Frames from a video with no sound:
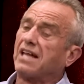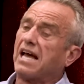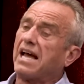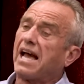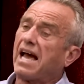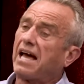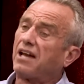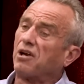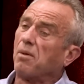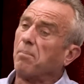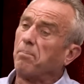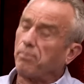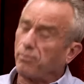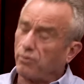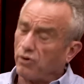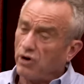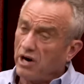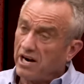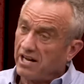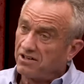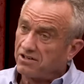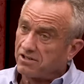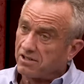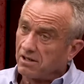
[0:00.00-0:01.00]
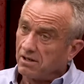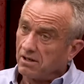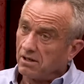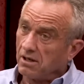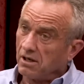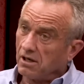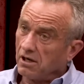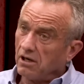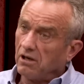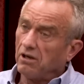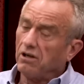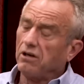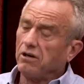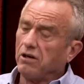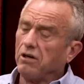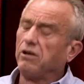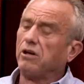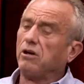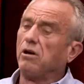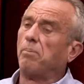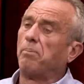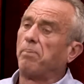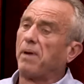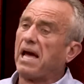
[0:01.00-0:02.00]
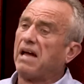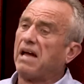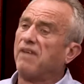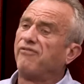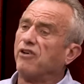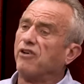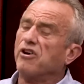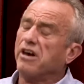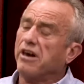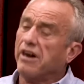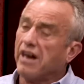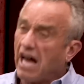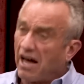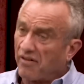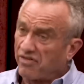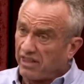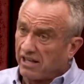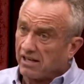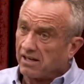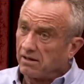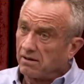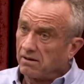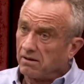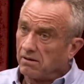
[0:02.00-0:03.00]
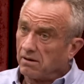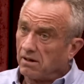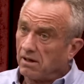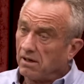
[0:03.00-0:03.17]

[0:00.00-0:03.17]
they had to print to pay for nothing.